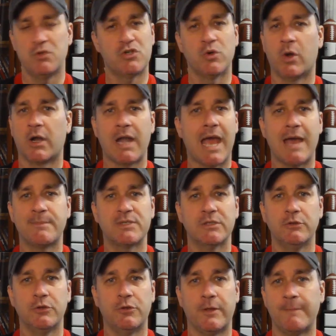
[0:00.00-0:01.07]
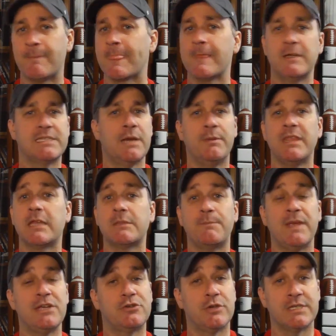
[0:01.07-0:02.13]
Sure, absolutely. But tell me that the
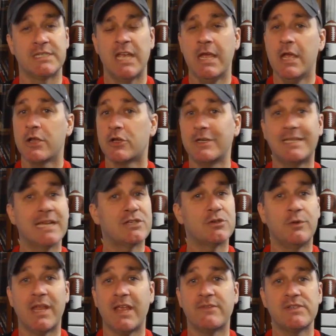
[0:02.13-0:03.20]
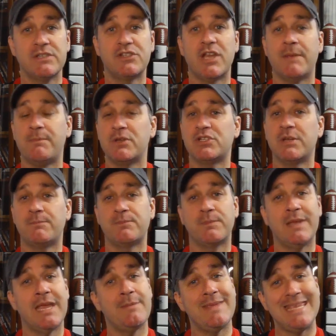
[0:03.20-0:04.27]
Patriots could get to an AFC Championship
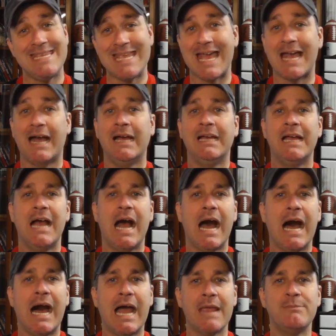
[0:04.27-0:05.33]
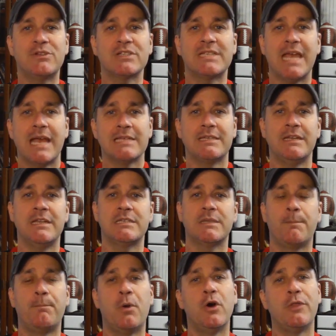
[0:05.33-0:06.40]
game? Yeah. I'm just hesitant
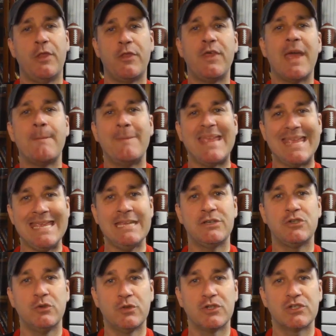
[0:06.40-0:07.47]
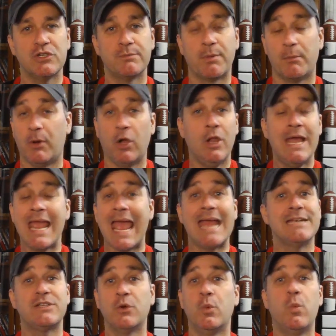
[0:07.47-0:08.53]
to put them into the Super Bowl
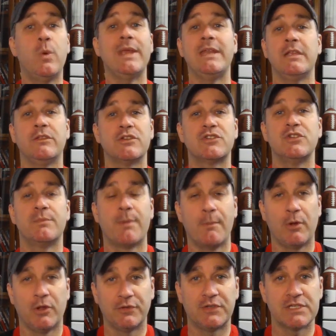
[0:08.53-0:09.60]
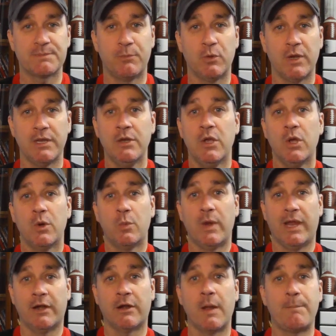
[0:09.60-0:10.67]
and to winning the Super Bowl at this point,
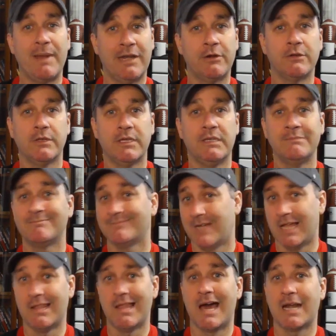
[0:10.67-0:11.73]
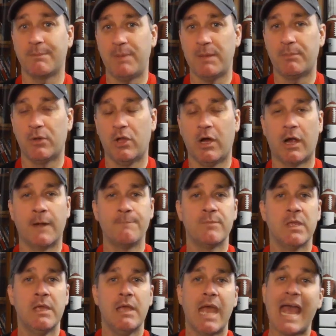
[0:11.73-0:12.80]
where apparently a lot of people are.
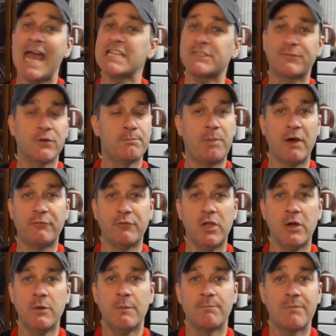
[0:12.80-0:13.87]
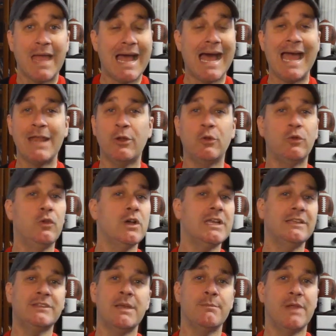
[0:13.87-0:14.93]
As for Buffalo, I don't look
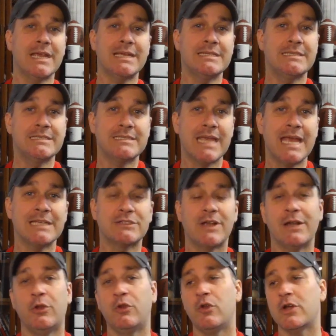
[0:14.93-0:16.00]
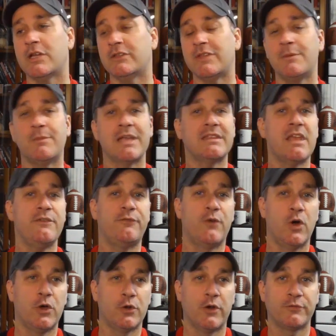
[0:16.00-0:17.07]
at them like a disaster. I don't look at them like they've
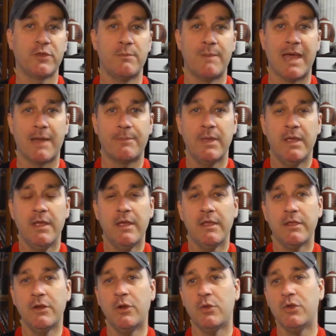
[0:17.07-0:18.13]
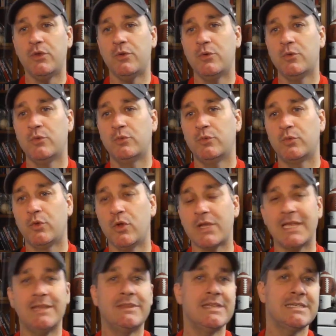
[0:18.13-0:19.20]
fallen off the map. You
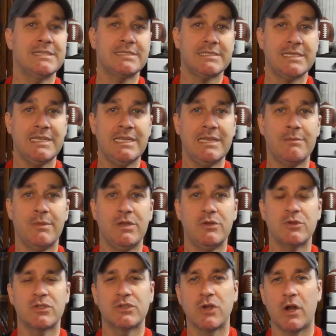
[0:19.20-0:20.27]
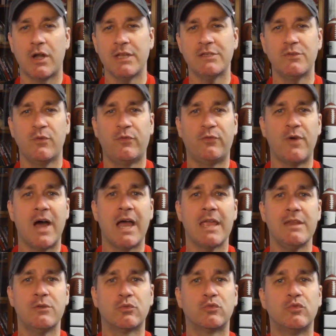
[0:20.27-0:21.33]
look at this team and you're starting to
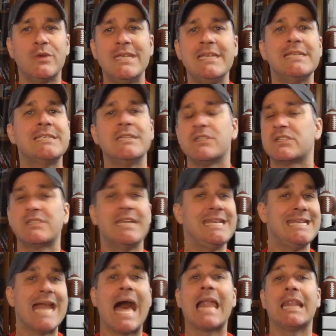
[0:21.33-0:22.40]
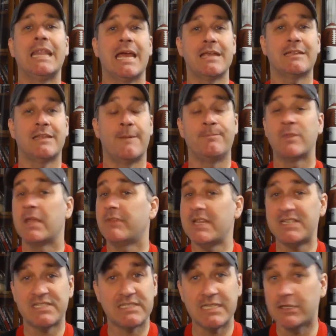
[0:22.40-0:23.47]
find reasons to not like them. They
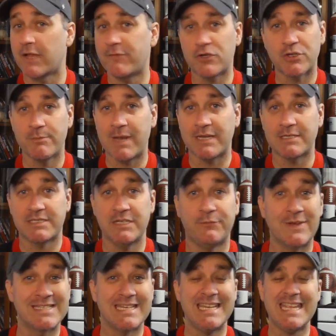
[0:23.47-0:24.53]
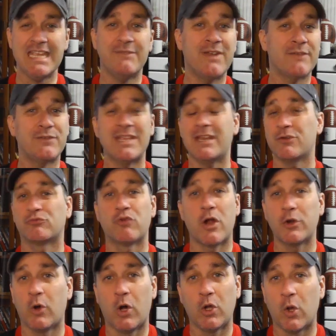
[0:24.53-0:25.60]
still have a tremendous defense, and even after getting
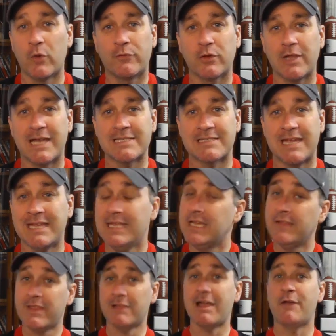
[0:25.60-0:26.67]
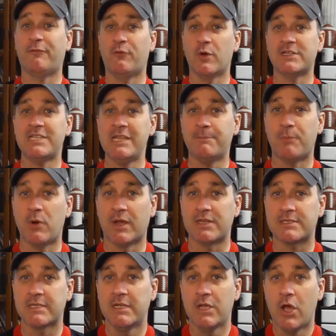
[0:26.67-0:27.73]
run all over last night, they allowed 14
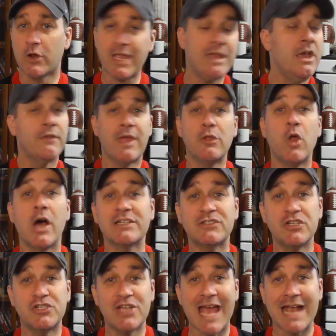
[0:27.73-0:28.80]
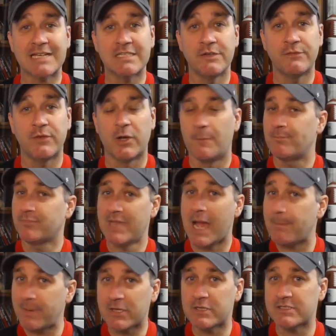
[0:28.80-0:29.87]
points. Okay, they lost to Jacksonville,
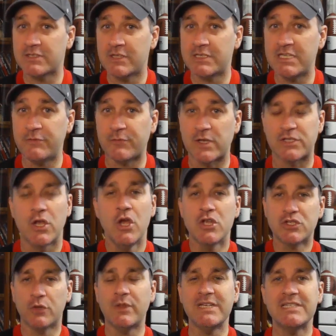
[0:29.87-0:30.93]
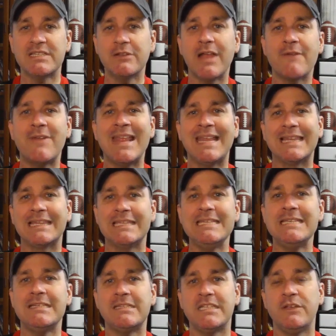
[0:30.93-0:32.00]
not because of the defense. So they still have an
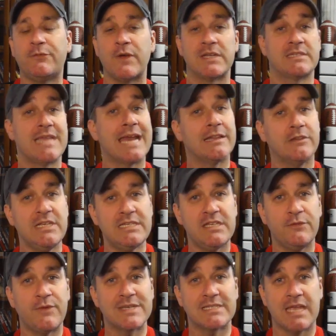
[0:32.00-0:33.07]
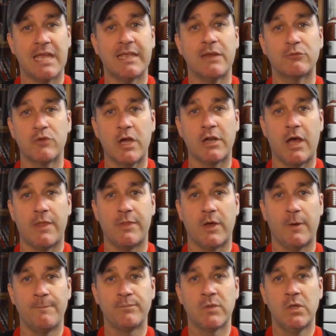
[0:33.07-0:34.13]
elite defense. That elite defense can get run on, though.